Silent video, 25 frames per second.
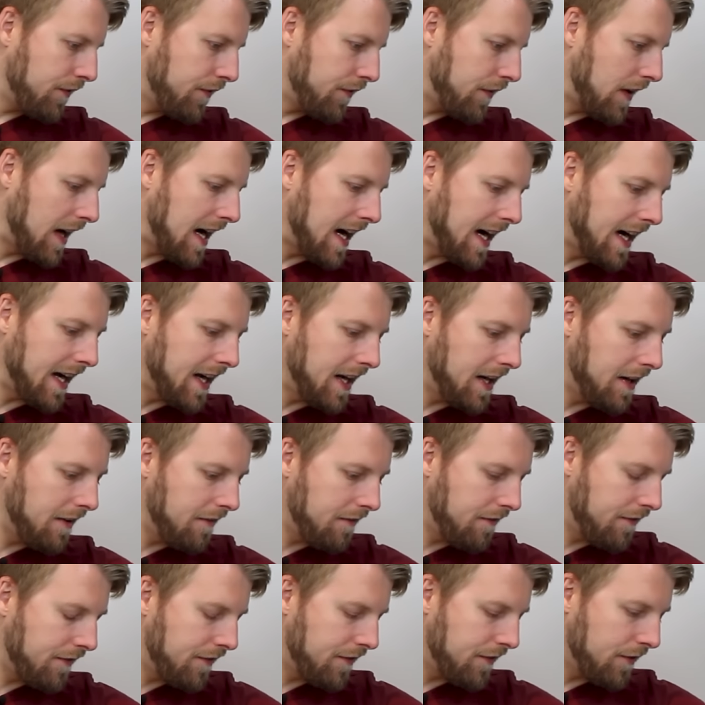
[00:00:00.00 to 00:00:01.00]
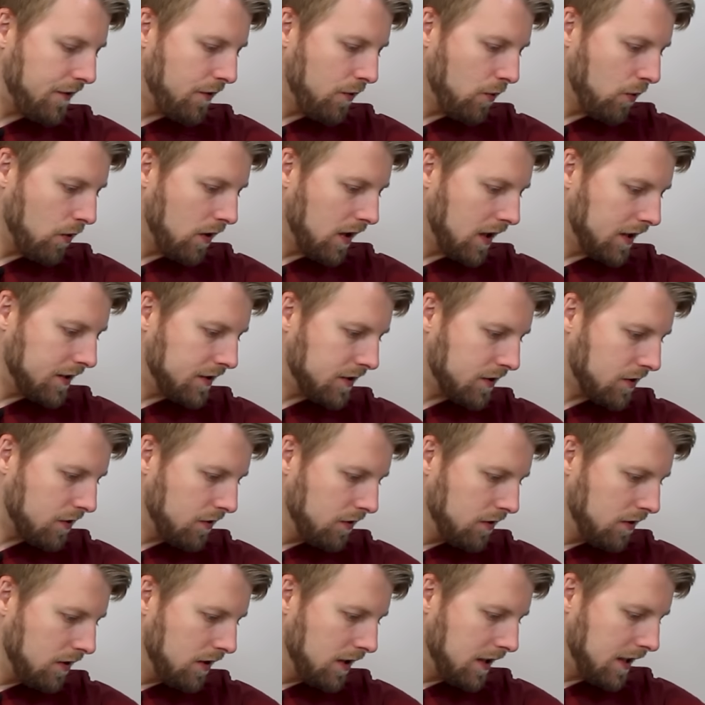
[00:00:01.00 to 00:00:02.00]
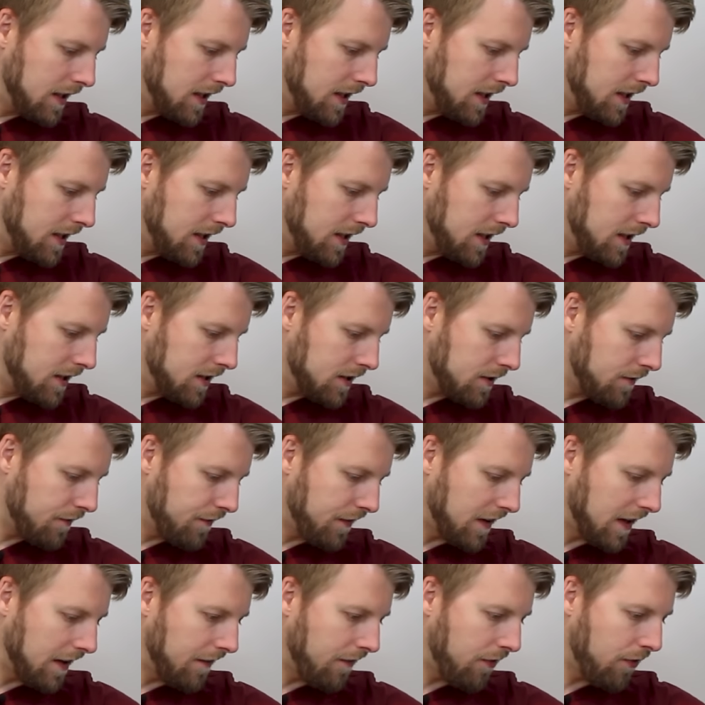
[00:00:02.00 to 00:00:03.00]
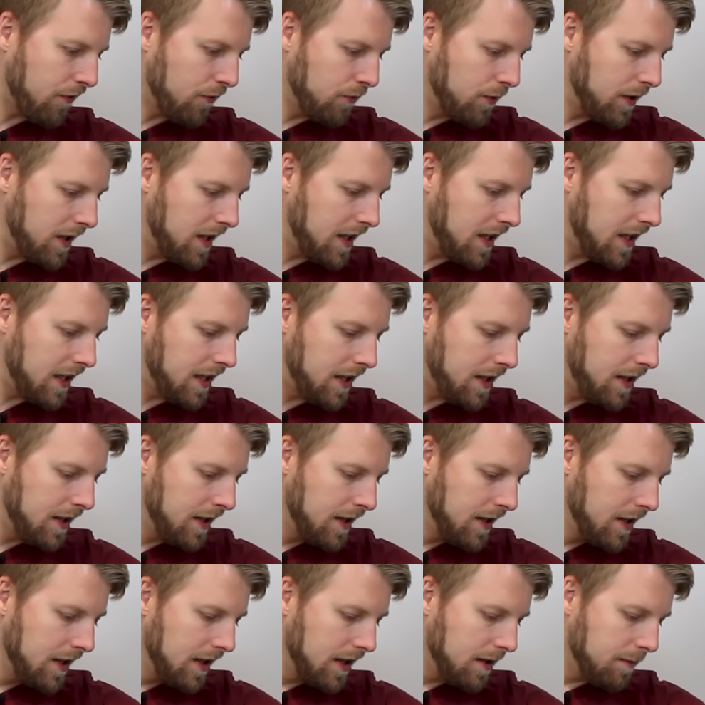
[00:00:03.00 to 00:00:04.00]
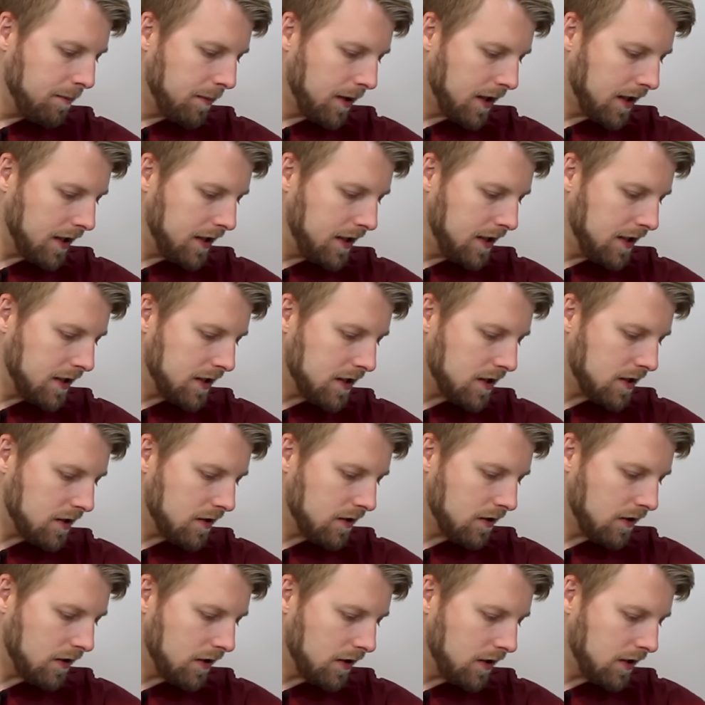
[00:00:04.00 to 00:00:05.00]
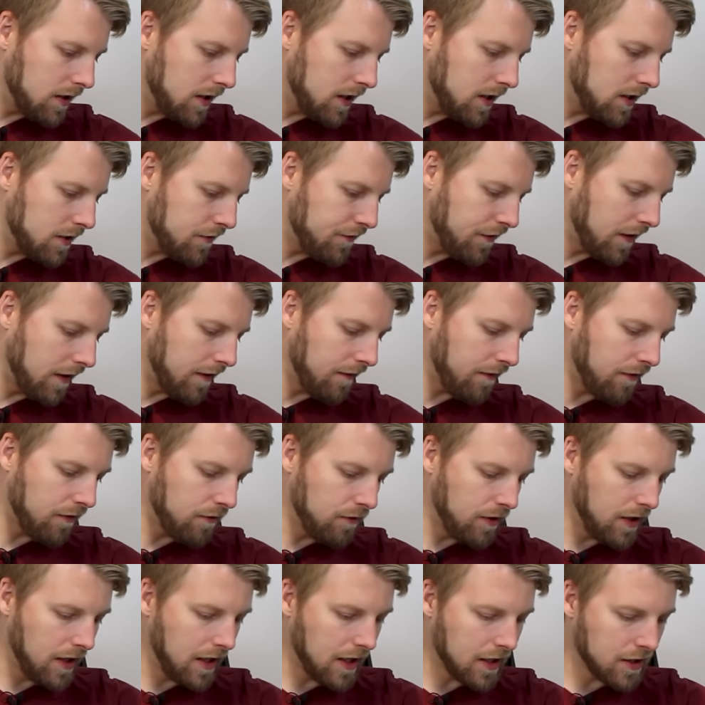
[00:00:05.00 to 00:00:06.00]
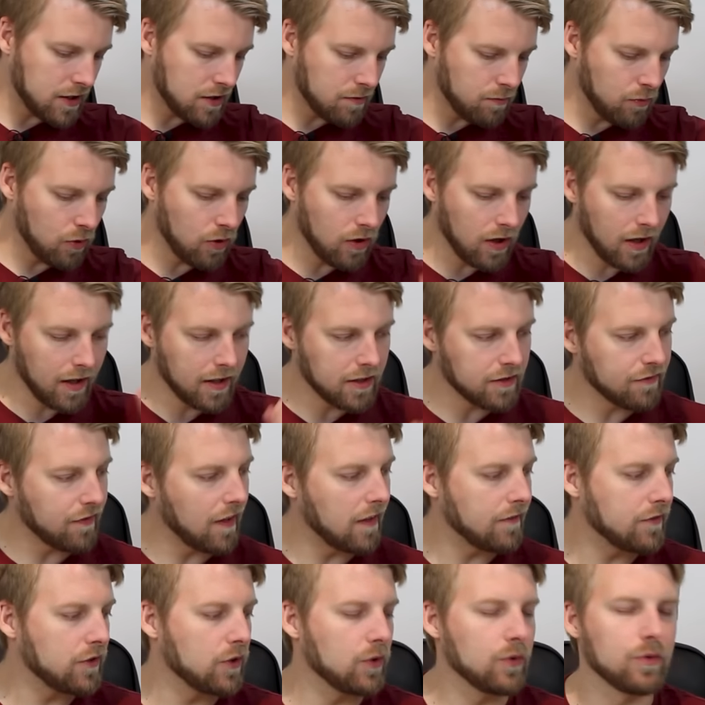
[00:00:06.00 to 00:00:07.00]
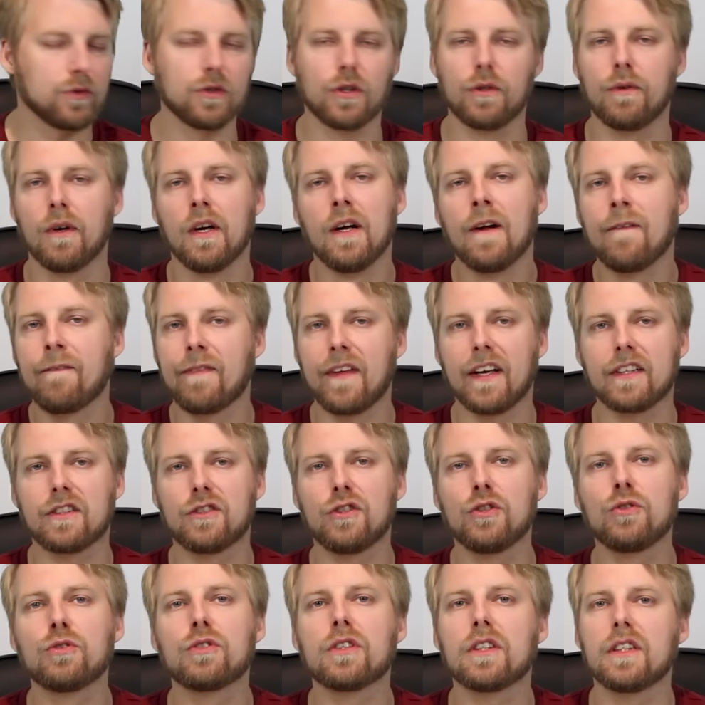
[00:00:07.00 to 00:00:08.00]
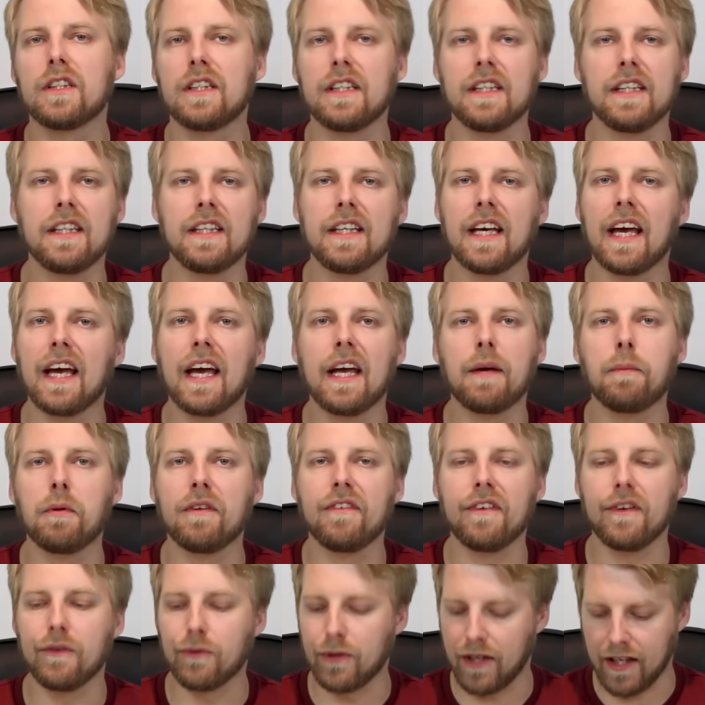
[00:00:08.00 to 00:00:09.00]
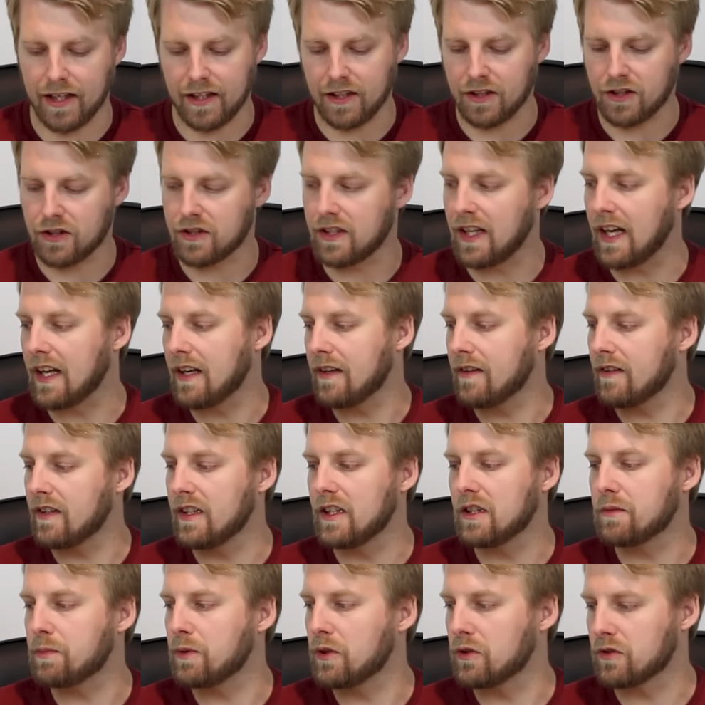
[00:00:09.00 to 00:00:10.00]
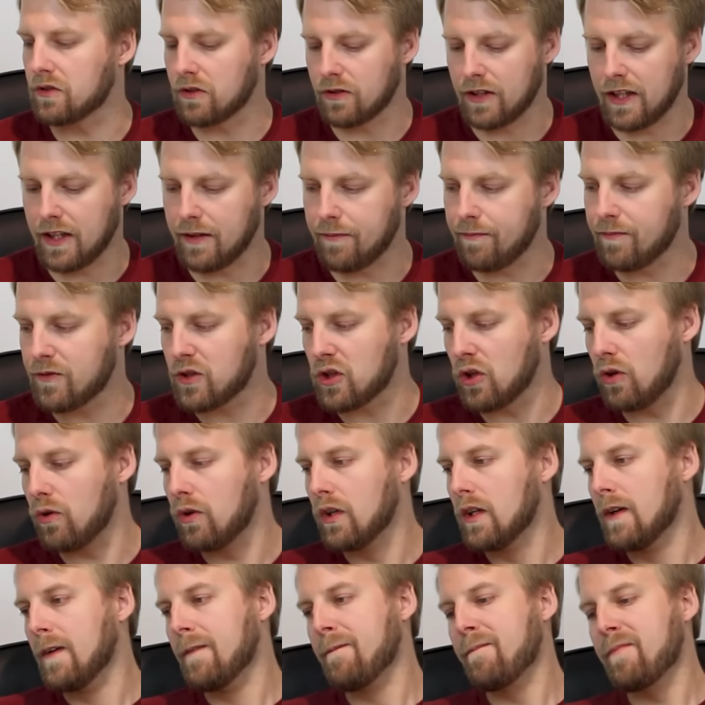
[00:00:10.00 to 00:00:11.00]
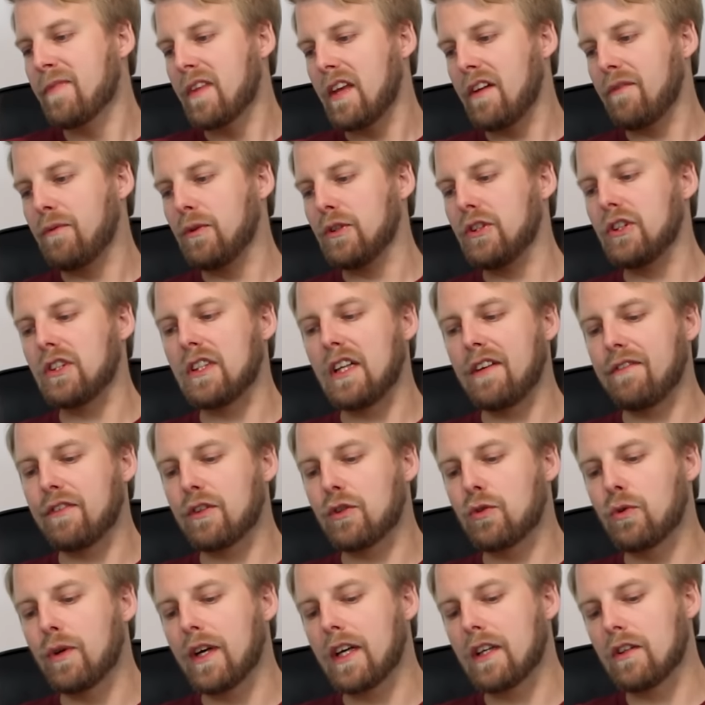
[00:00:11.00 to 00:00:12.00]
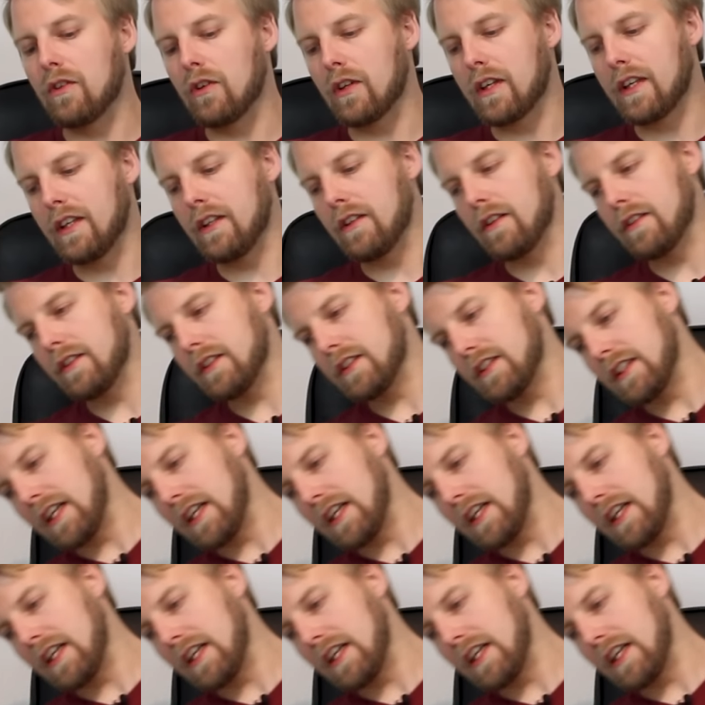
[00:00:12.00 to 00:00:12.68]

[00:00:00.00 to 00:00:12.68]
5, Norrlands Guld is 5.3, Mariestad is 5.3 and Småland is 5.2. So that's usually the ABV range that these beers are in. So if we just have a quick look here on the